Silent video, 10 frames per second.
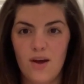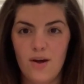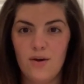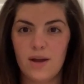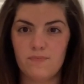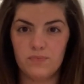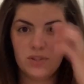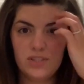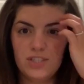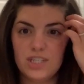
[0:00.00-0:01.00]
Okay,
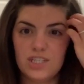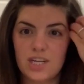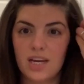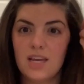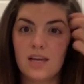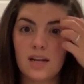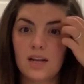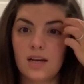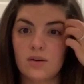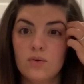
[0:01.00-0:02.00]
just checking in
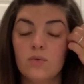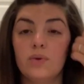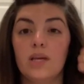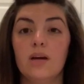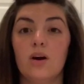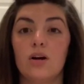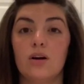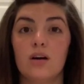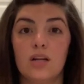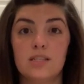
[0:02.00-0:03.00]
now. We are
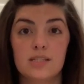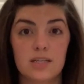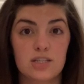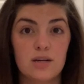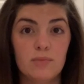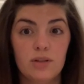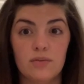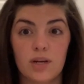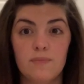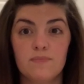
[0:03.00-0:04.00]
on section number
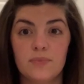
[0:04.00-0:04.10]
3.